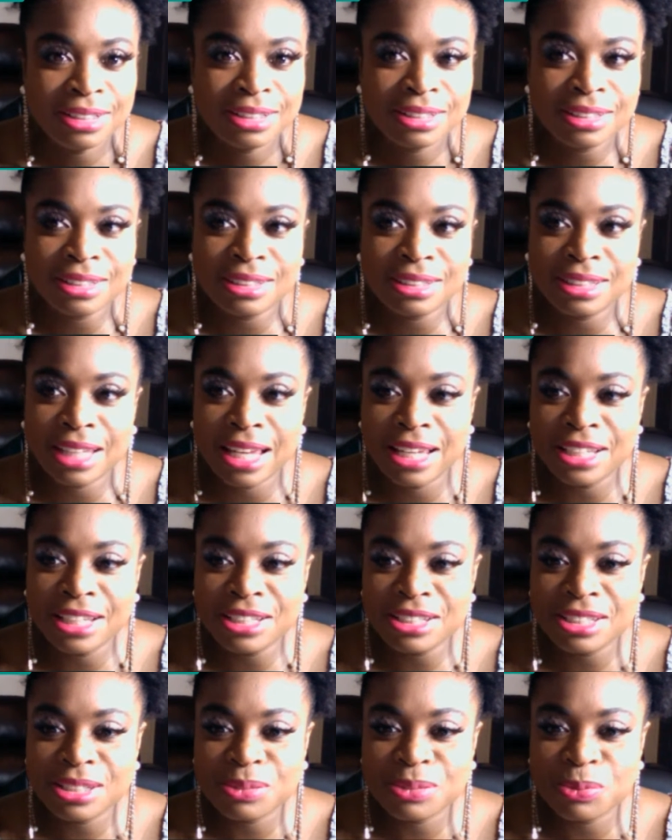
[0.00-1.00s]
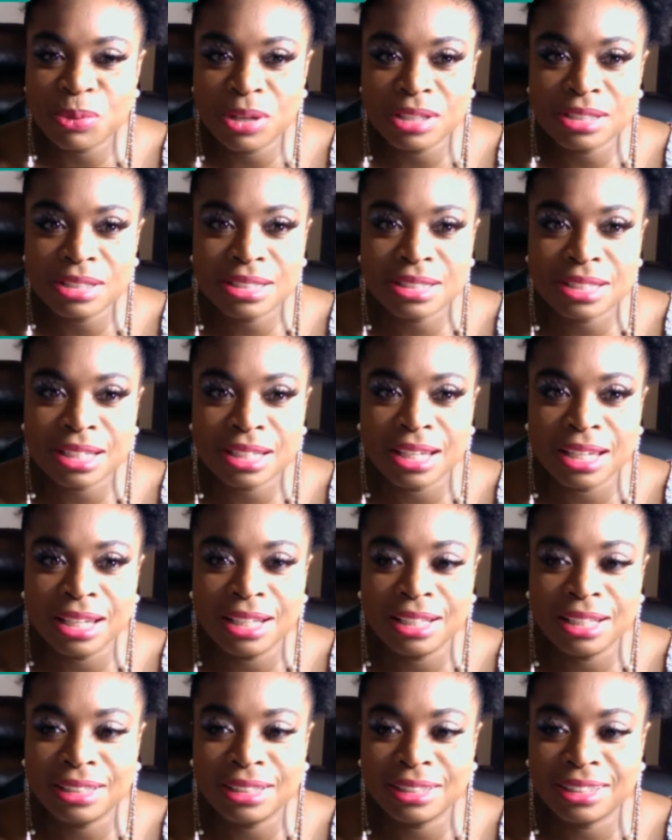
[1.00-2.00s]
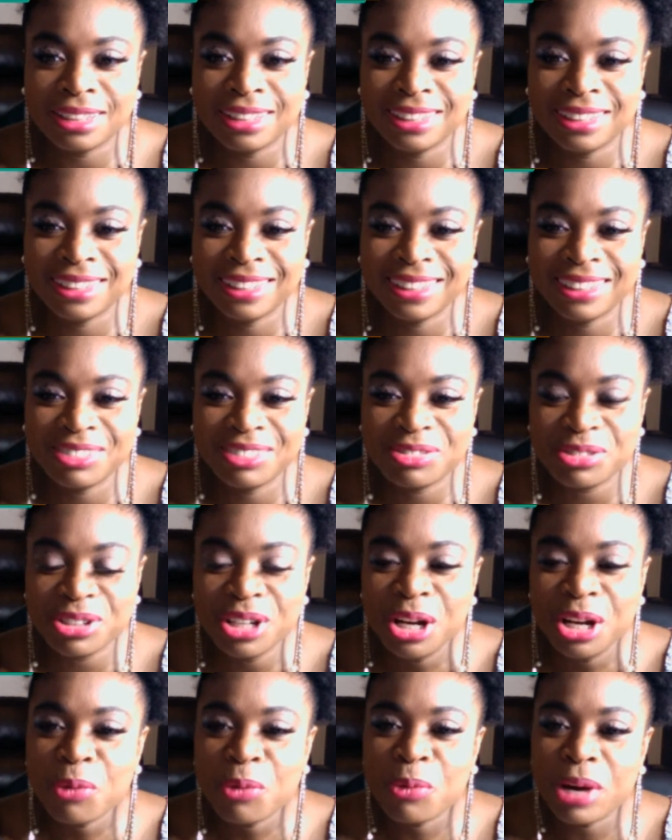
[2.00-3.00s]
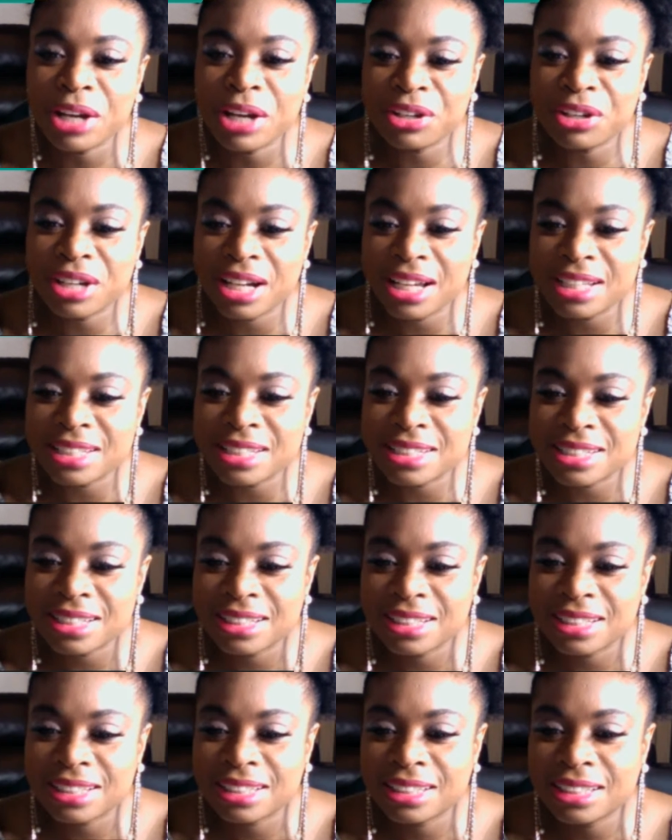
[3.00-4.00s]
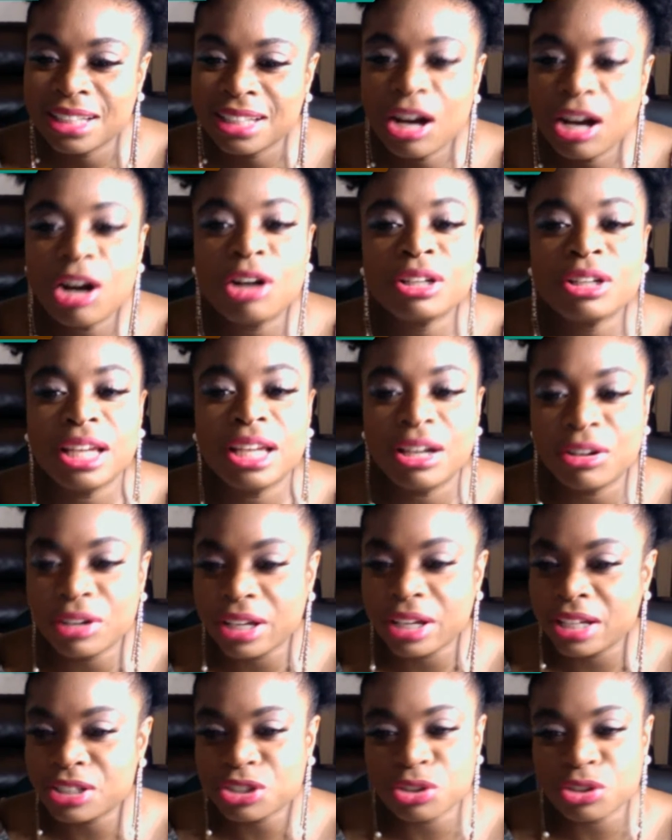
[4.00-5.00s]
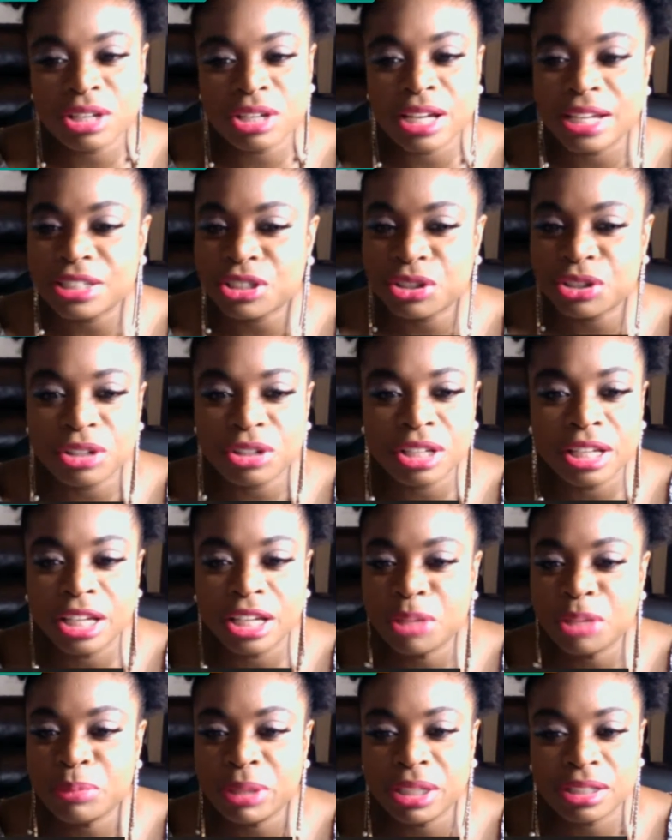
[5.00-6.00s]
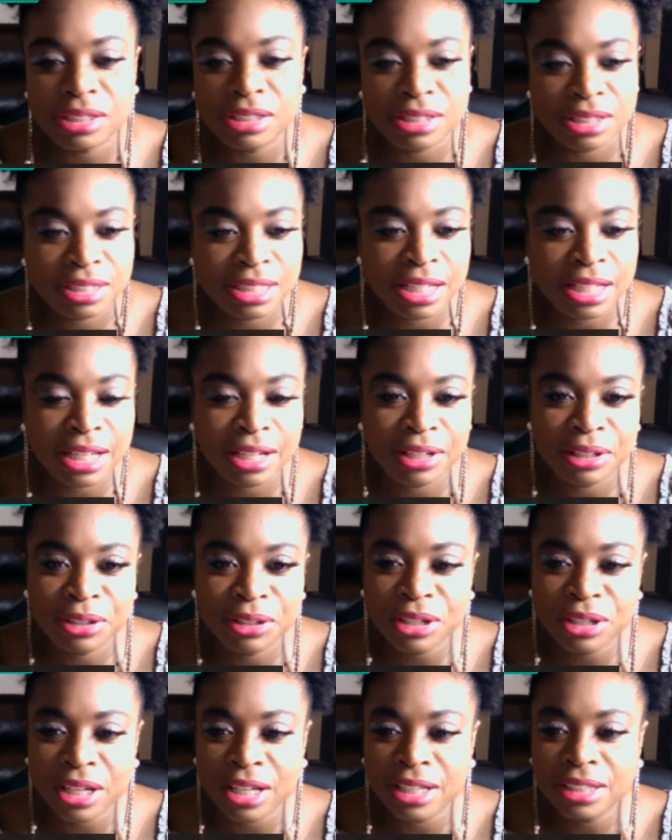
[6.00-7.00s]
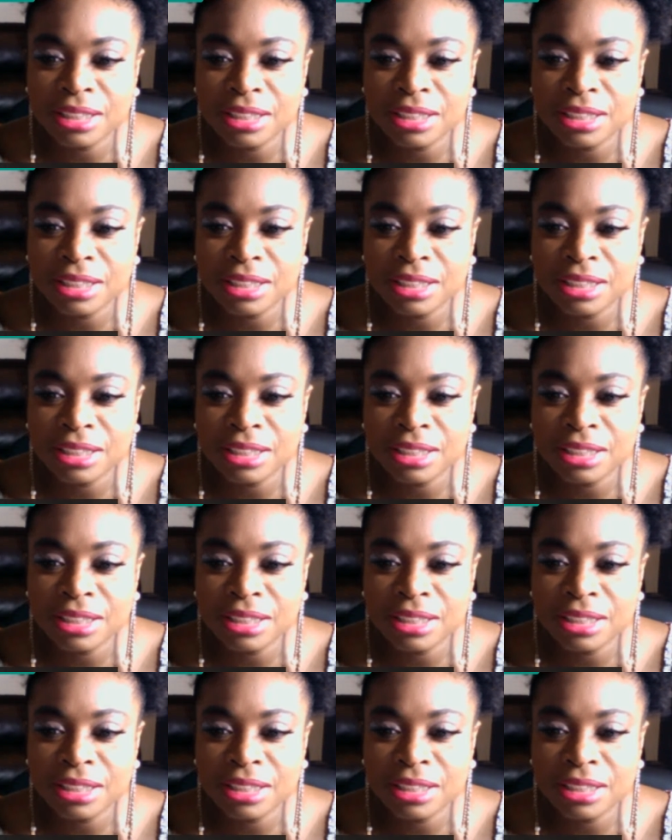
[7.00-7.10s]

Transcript: Thanks once again. Where you guys? Oh, yeah. Okay. So you guys couldn't hear him either. Yeah. Okay.